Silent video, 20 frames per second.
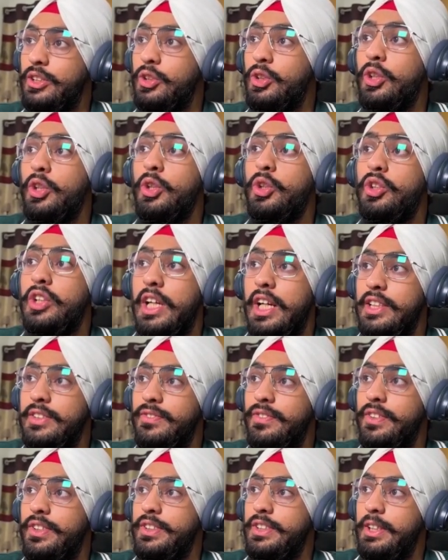So you
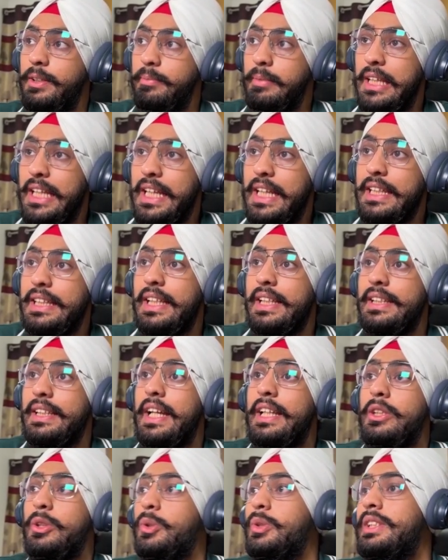transfer some ETH and
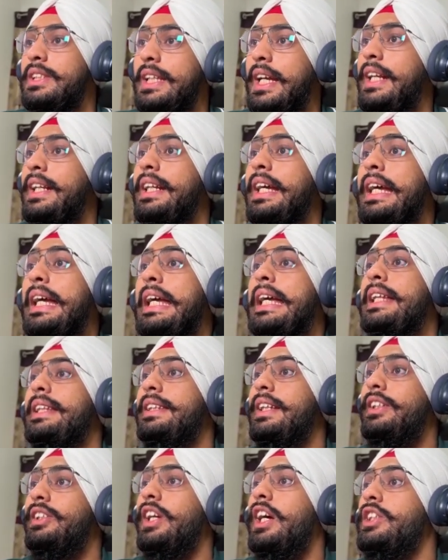then you send
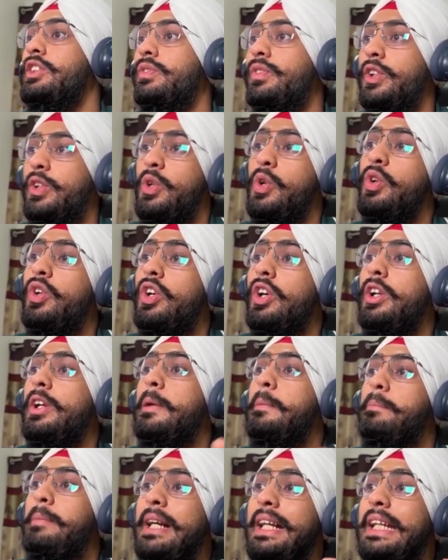the transfer
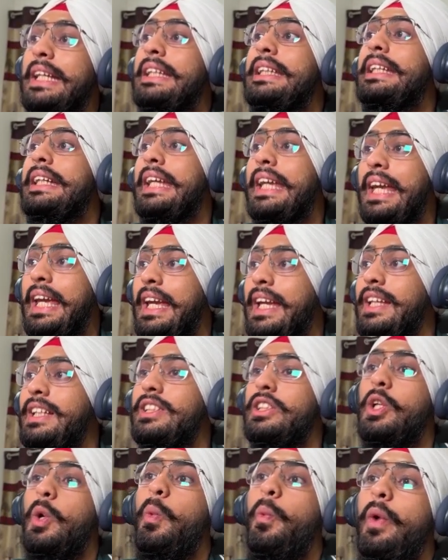token. But in the
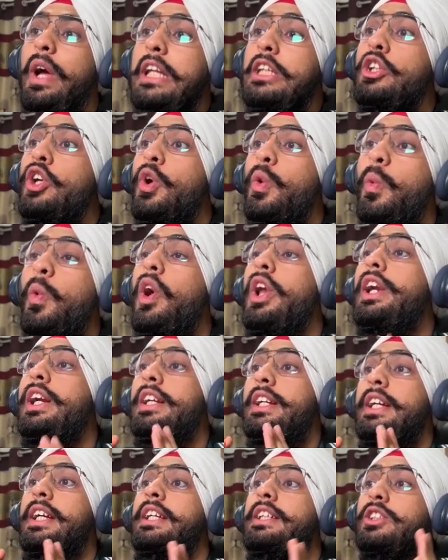case when your
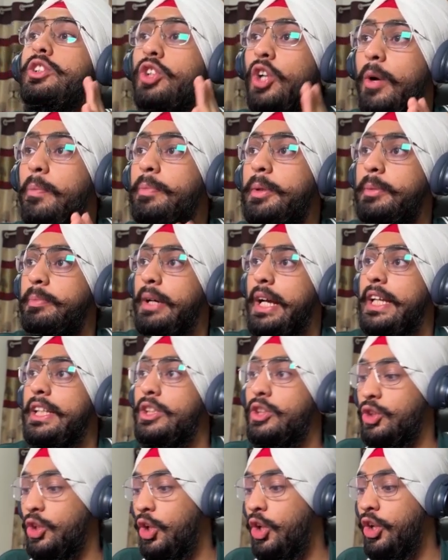wallet is
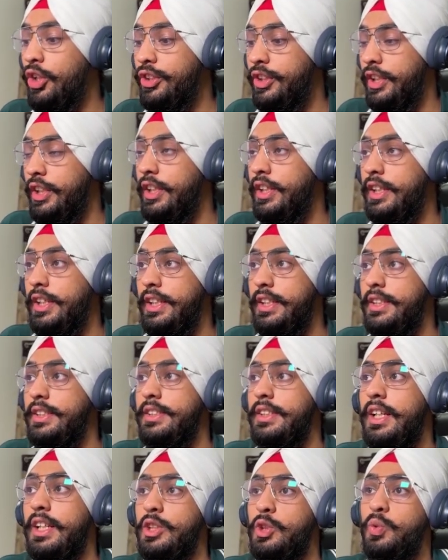compromised or there
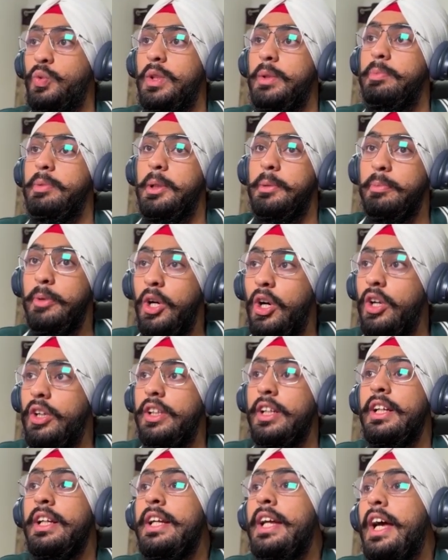is a sweeper bot,
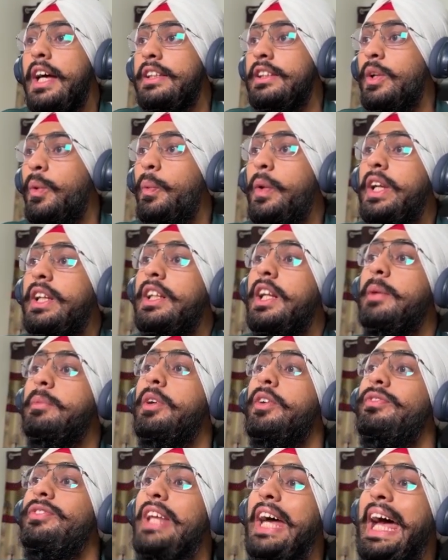the victim
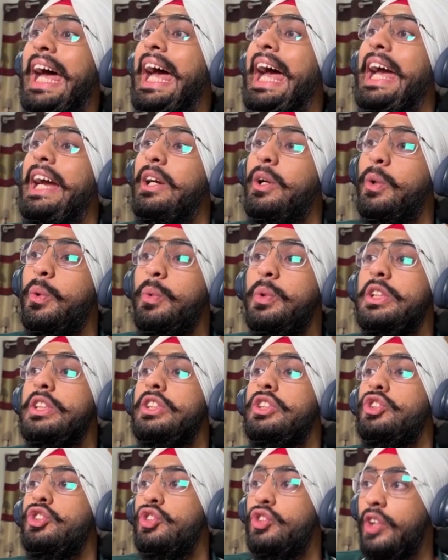of the hack who
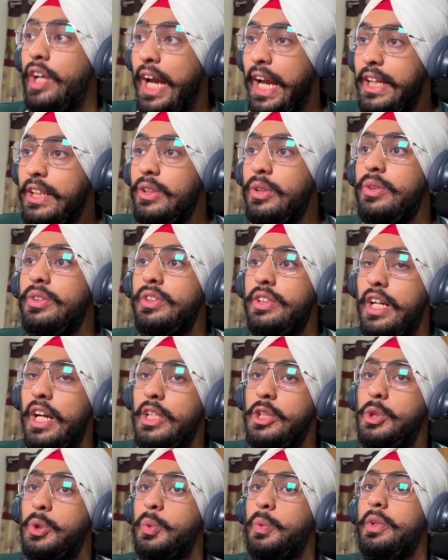is trying to
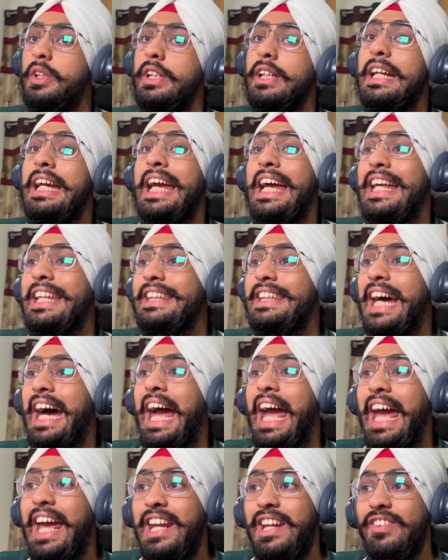transfer the
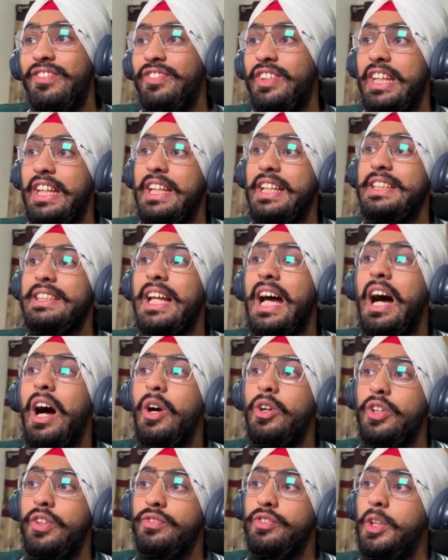NFTs
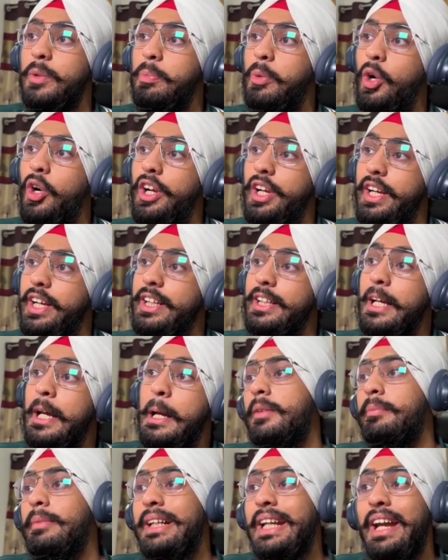out of the wallet,
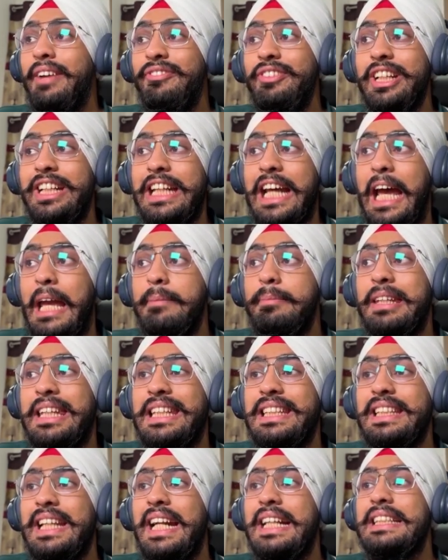but every time he
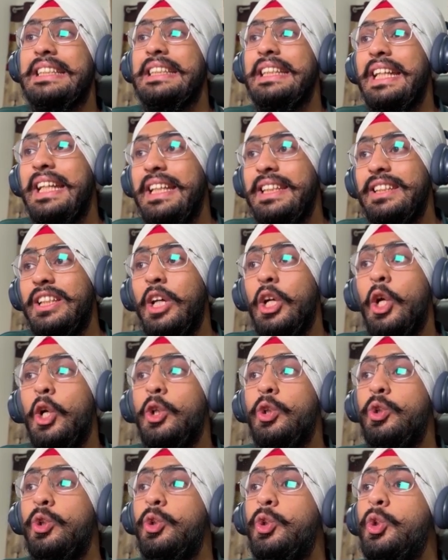sends ETH
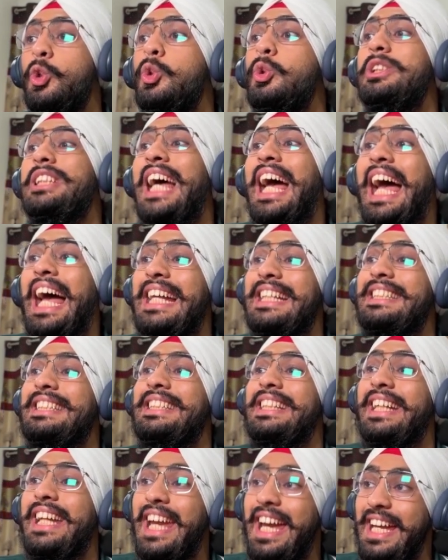to use as
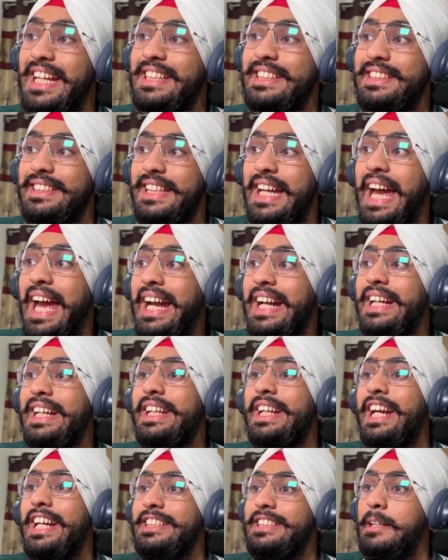the gas, the hacker
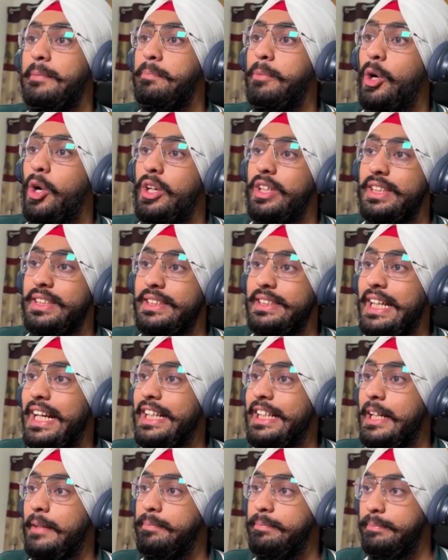has a bot set
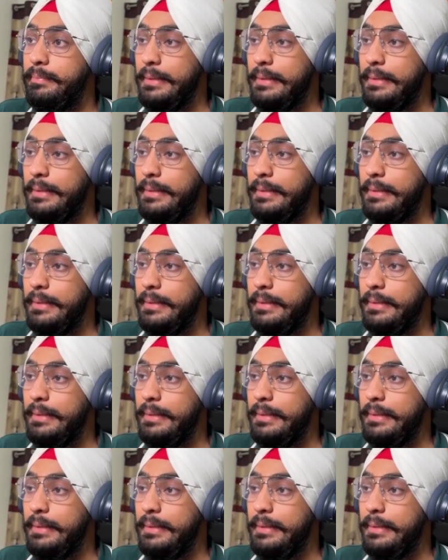up